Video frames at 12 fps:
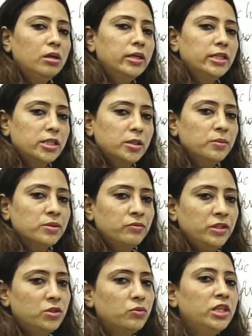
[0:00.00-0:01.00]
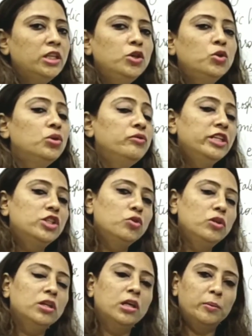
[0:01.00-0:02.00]
receipts which
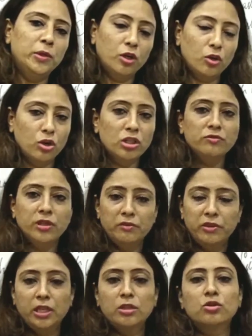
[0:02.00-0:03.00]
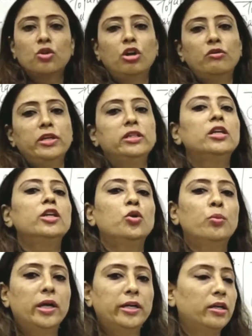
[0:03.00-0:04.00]
you will come across when we are solving the
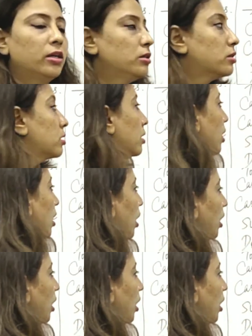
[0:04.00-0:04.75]
numericals.